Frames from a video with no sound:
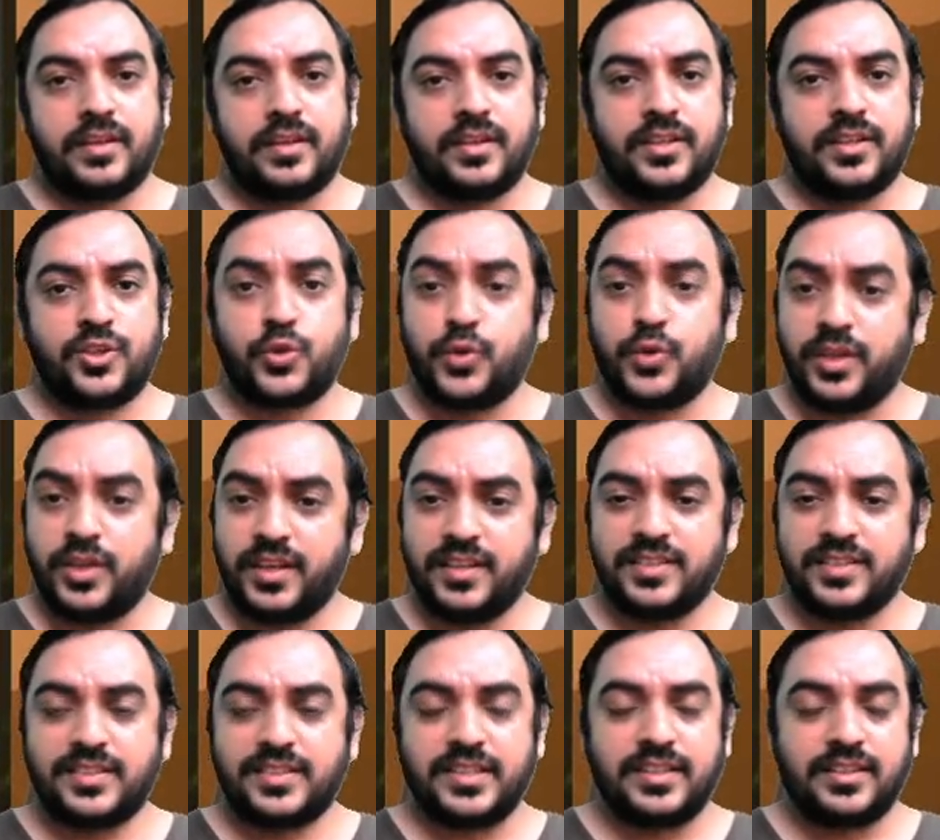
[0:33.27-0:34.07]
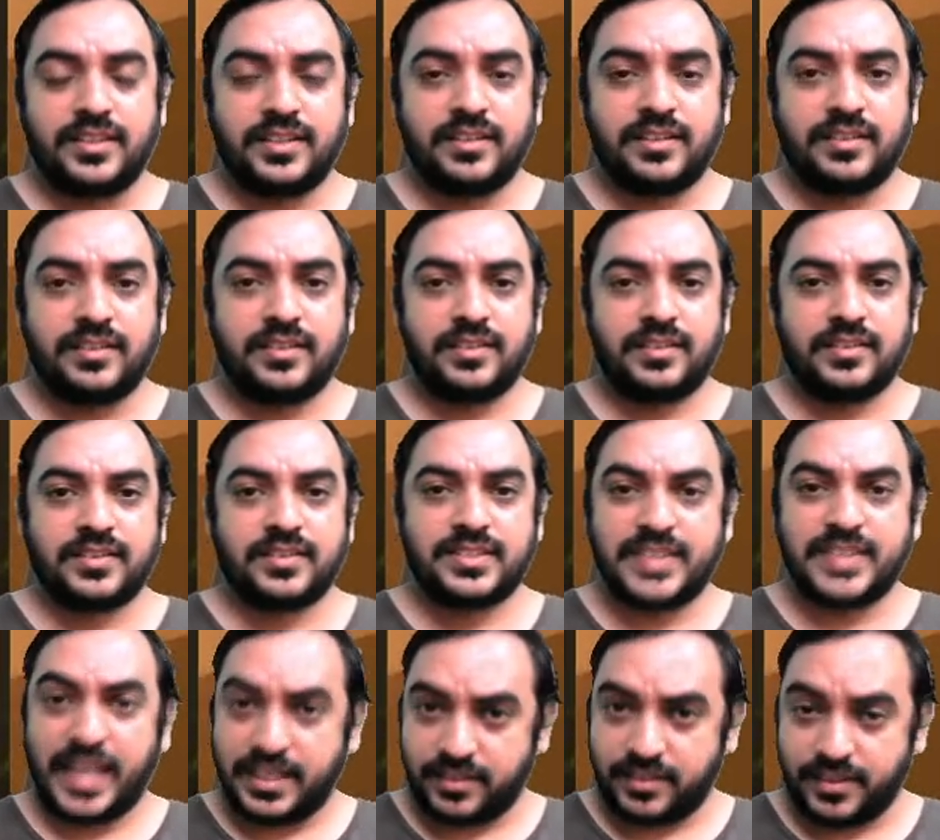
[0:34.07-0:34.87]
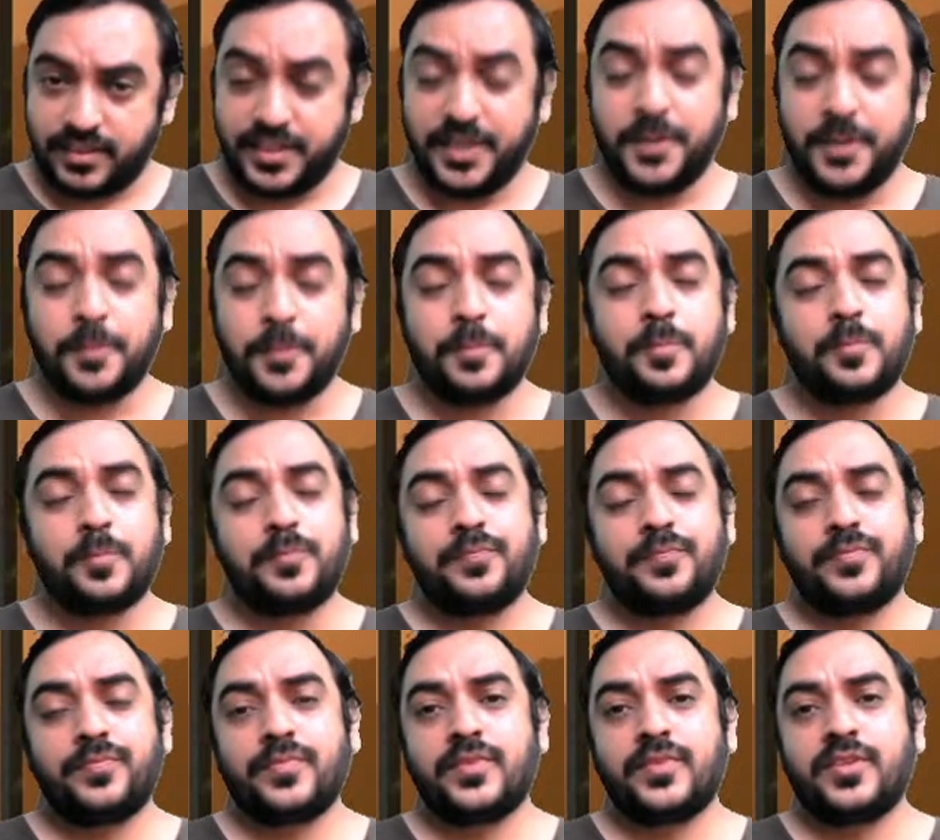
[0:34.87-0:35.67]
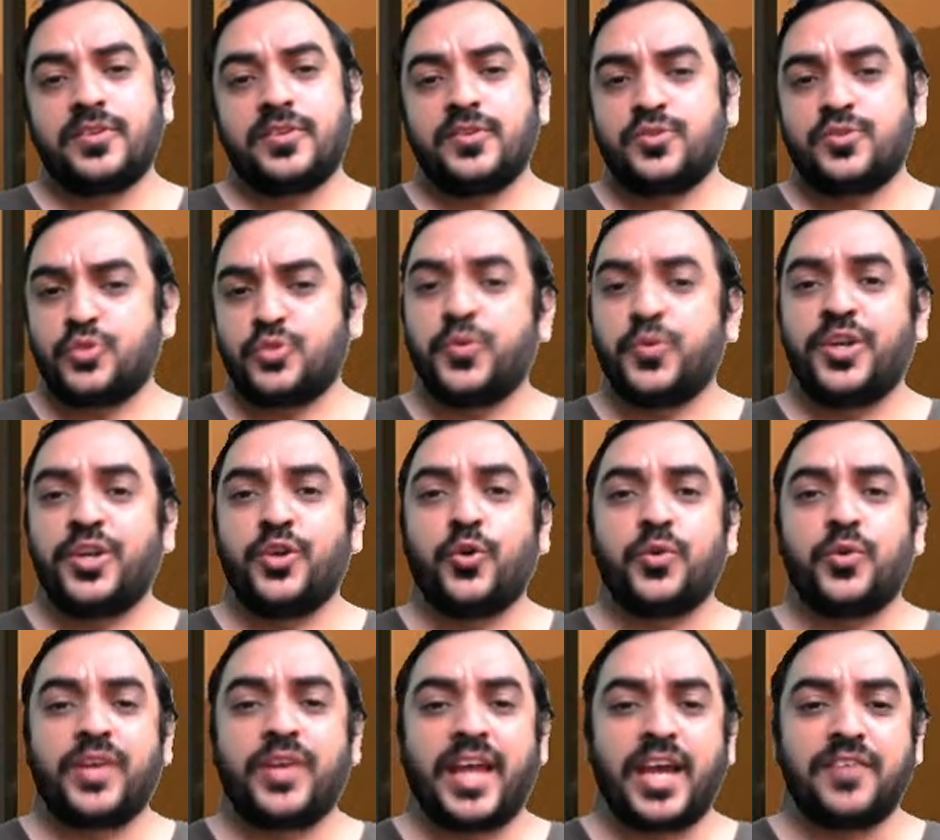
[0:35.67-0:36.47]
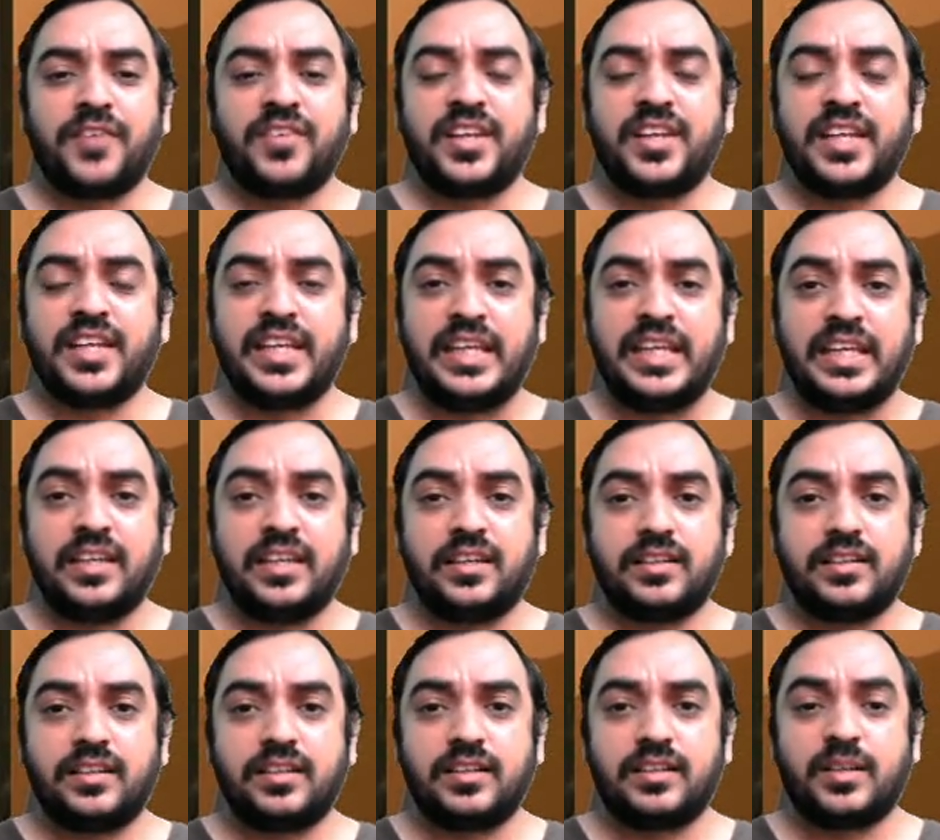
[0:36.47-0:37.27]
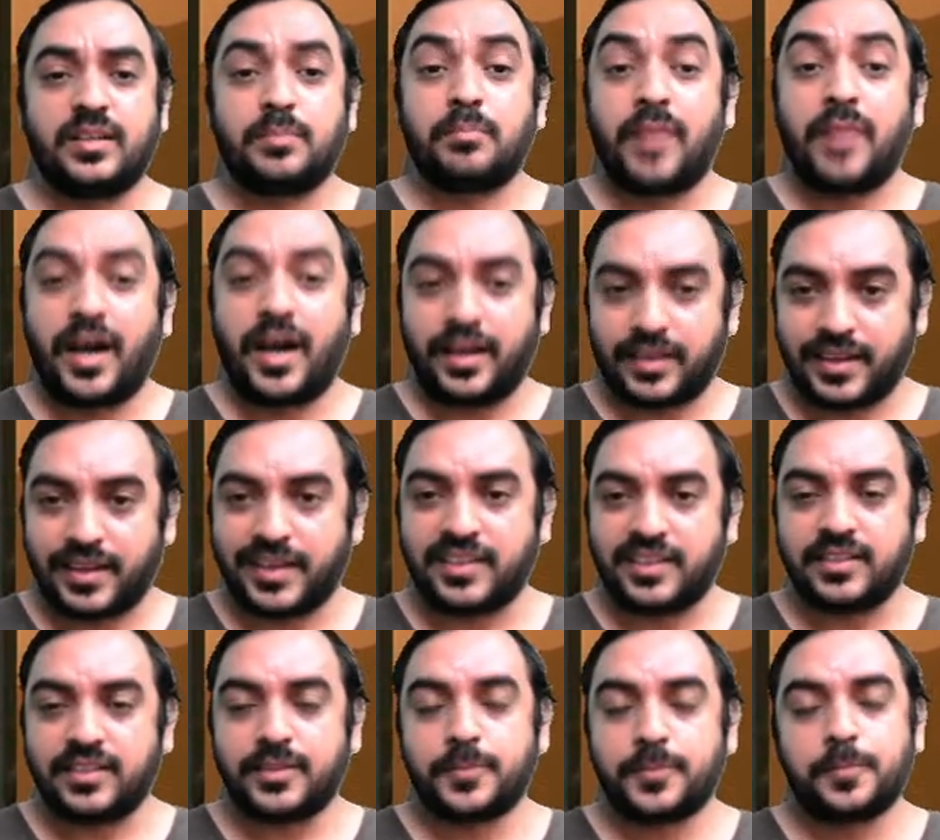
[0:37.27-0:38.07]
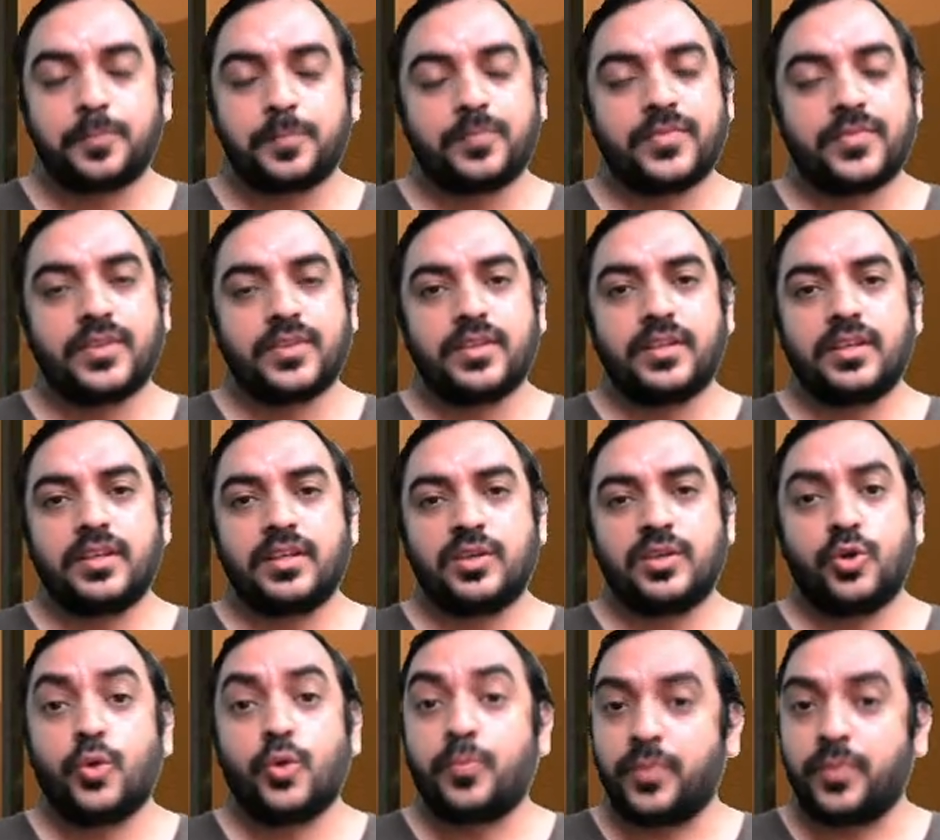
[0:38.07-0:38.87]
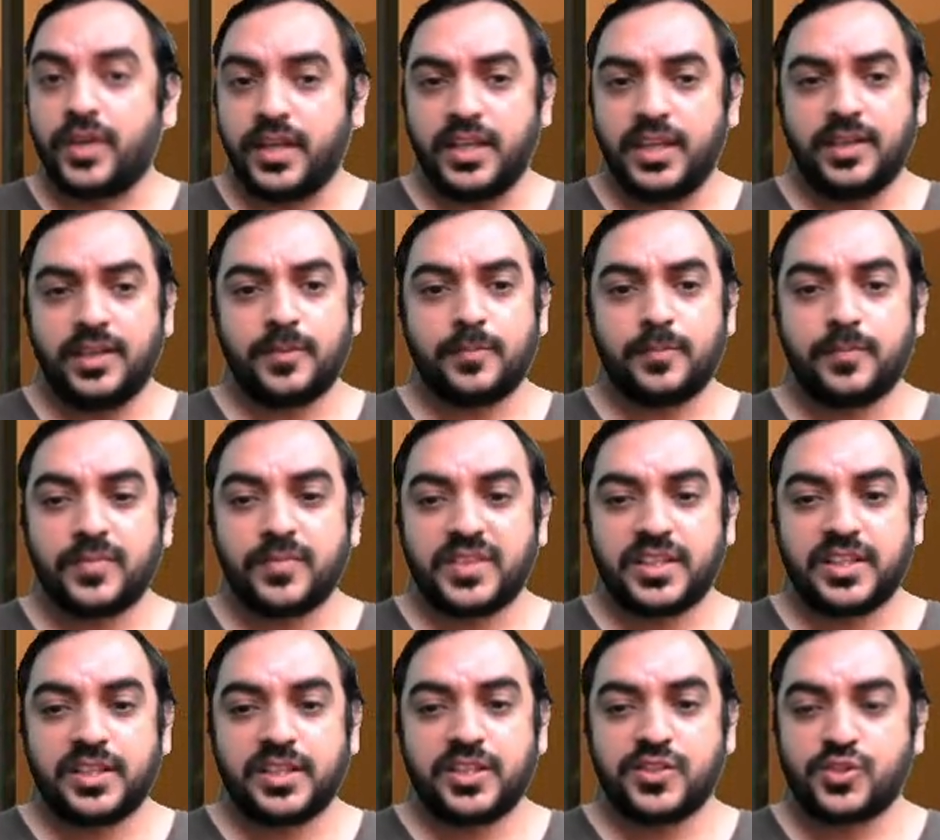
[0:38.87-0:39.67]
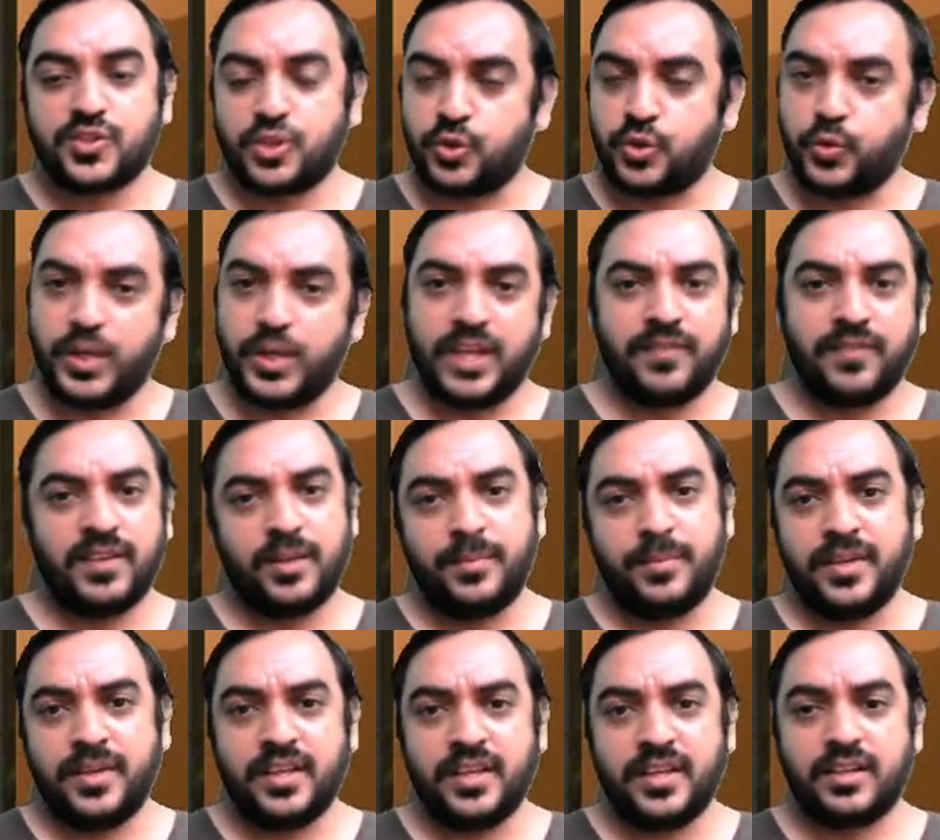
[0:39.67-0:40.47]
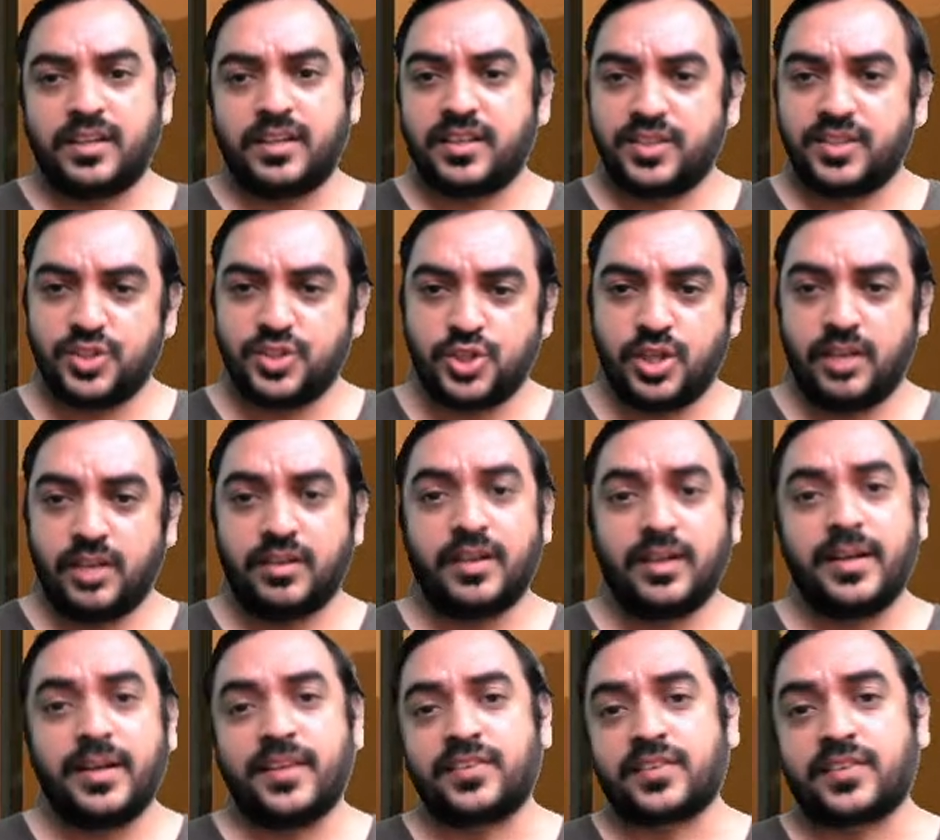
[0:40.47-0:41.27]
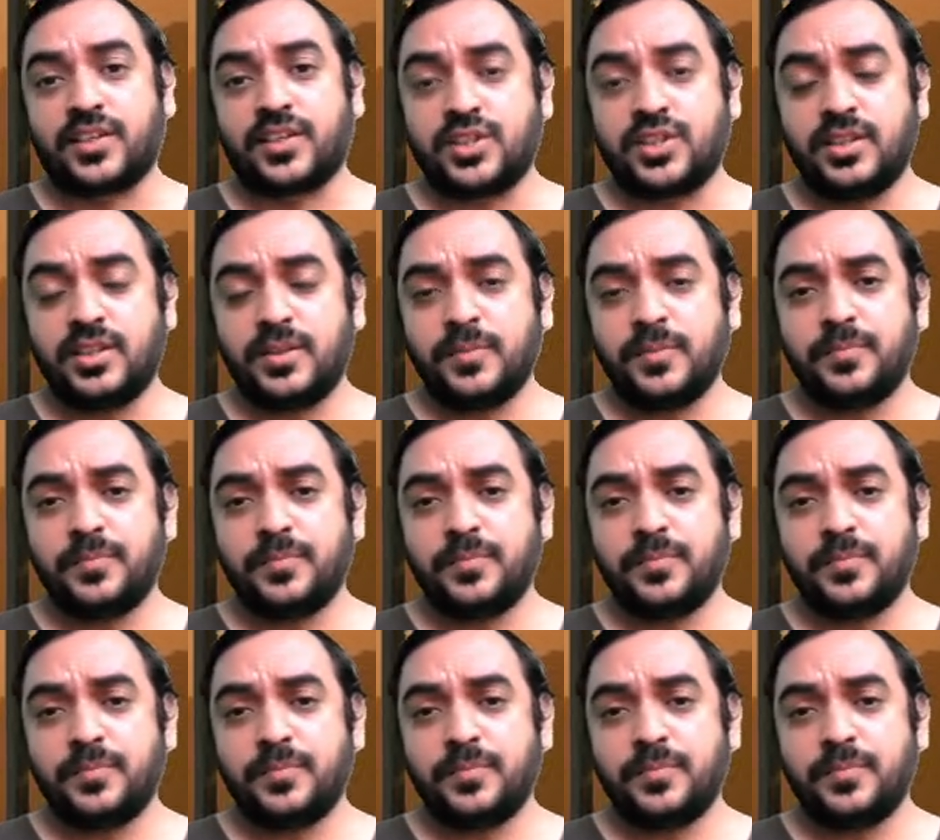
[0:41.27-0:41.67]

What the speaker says: Today is a Saturday, so we don't have any market opening. So today will be a general discussion.